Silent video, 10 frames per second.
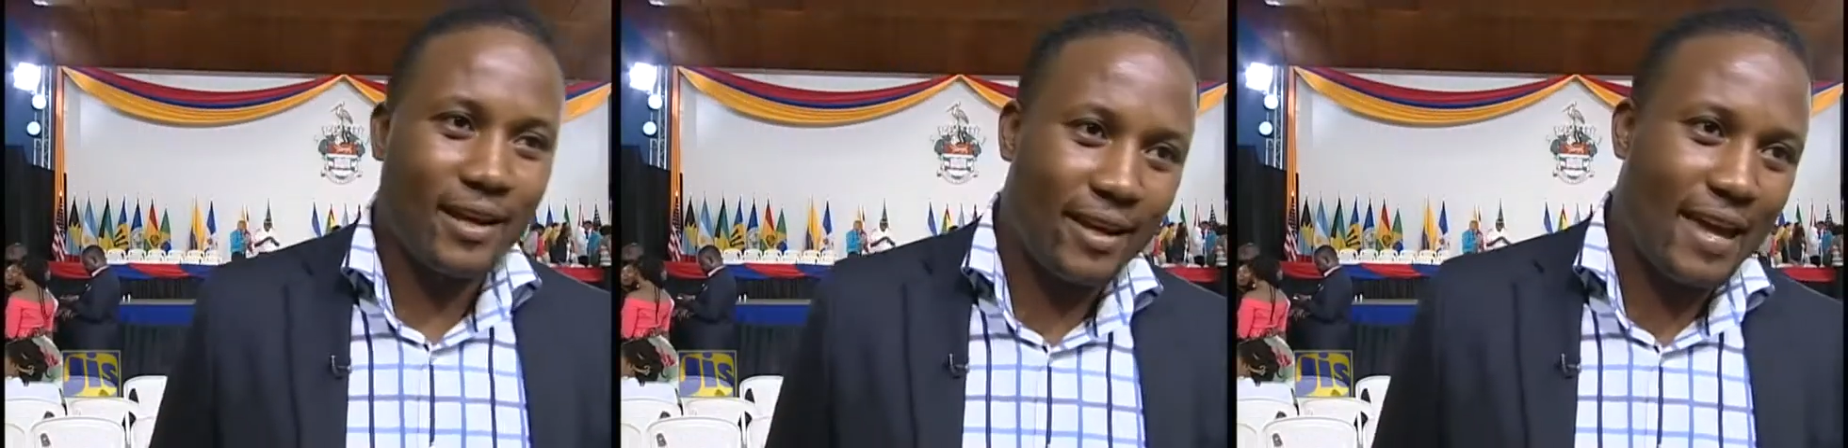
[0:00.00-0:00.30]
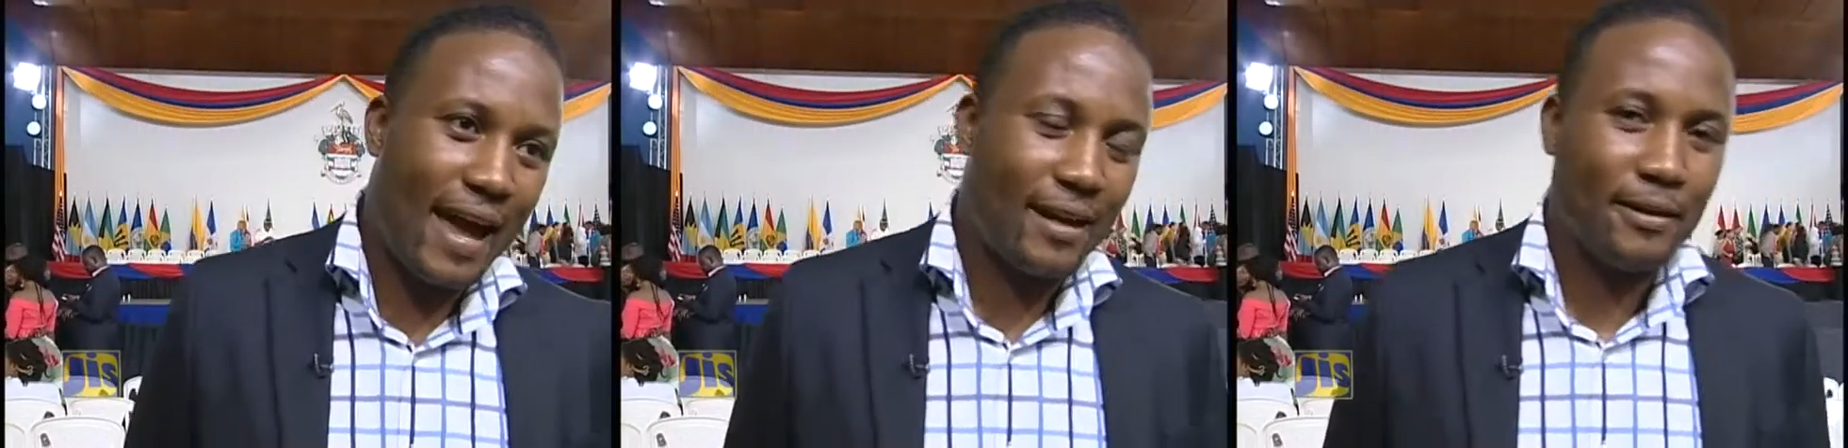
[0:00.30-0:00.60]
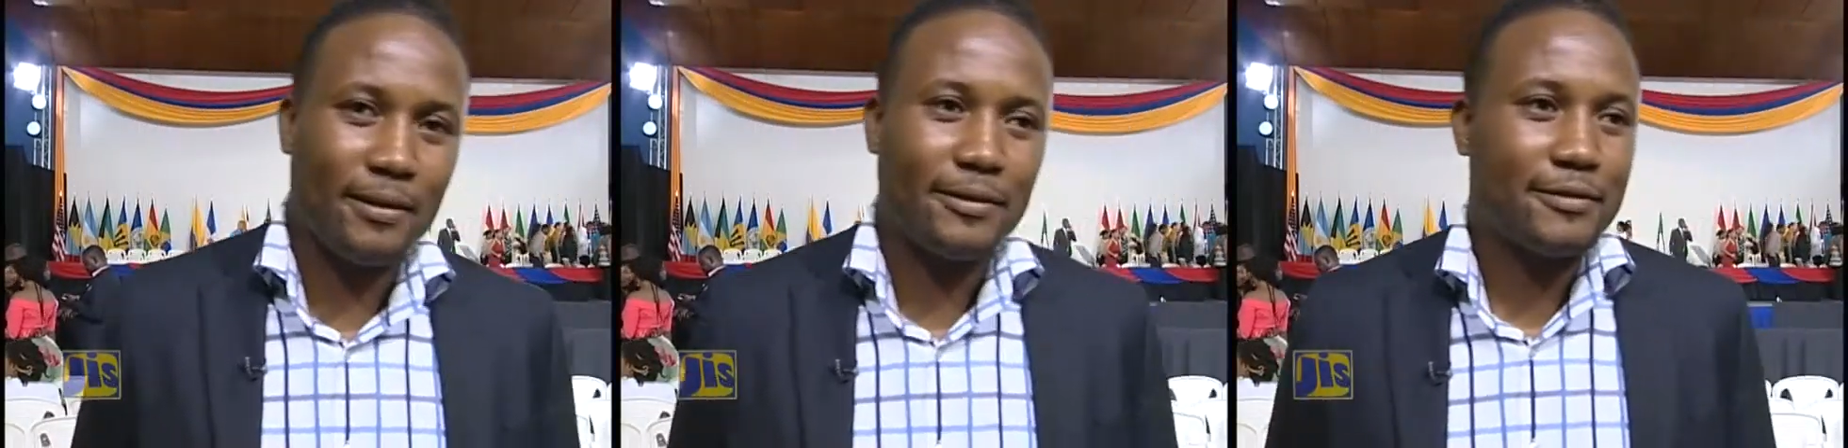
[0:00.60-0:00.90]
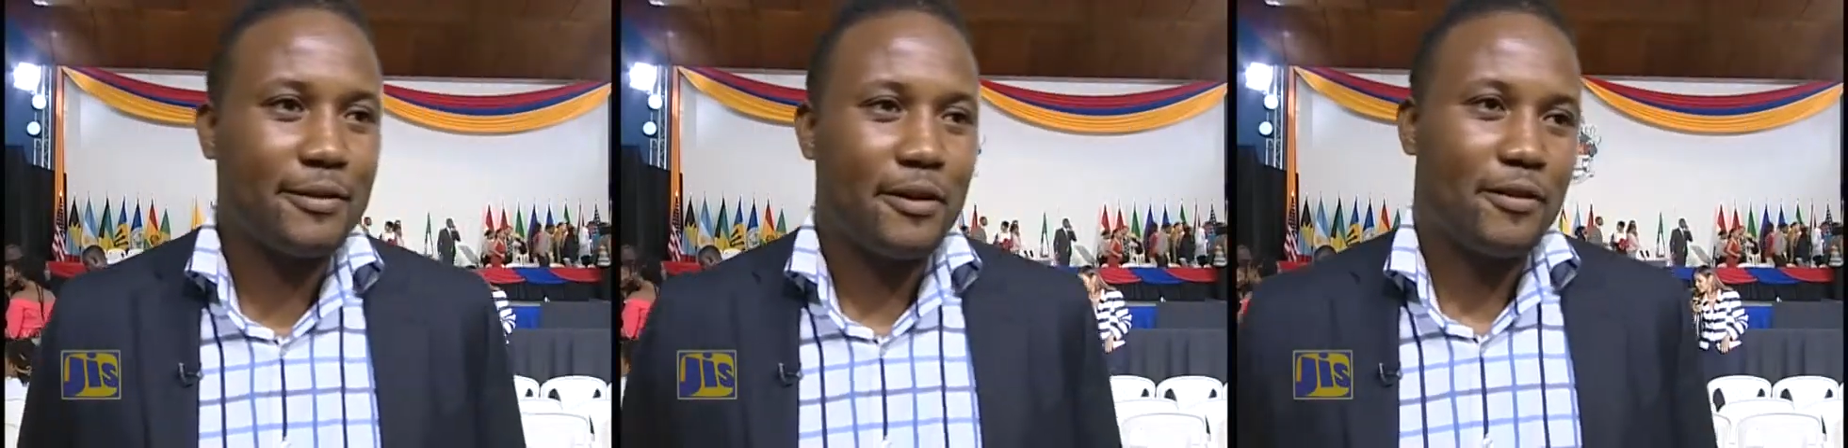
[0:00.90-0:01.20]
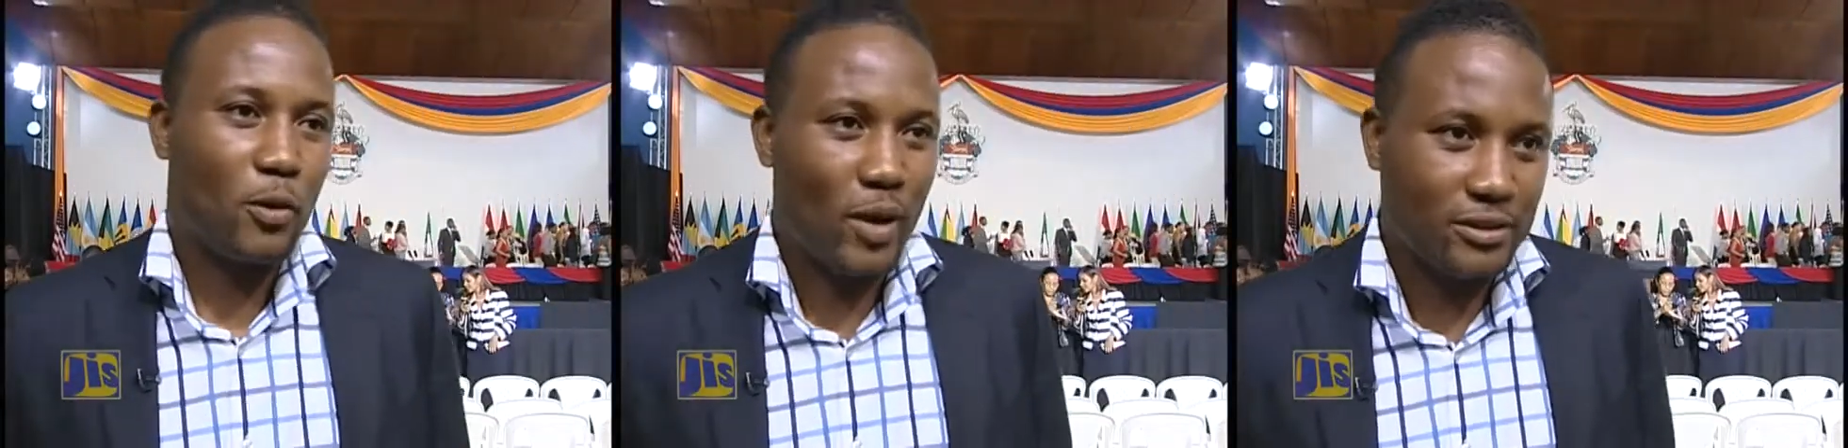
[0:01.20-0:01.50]
he handled
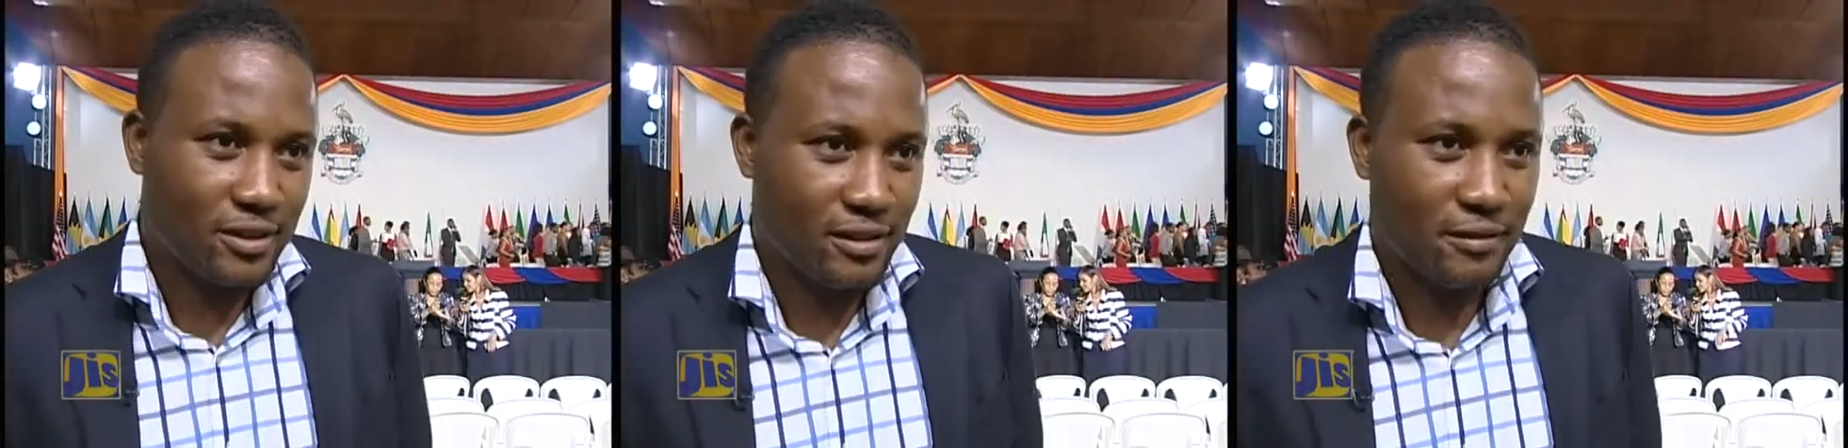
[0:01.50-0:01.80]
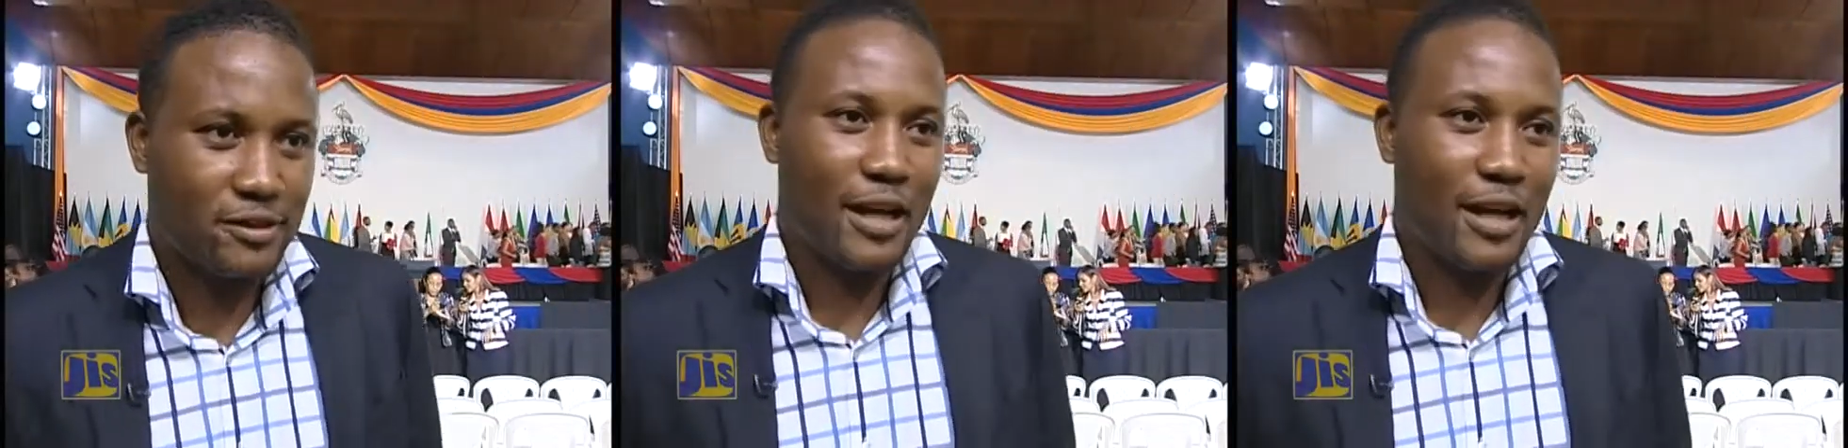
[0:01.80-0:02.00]
the question of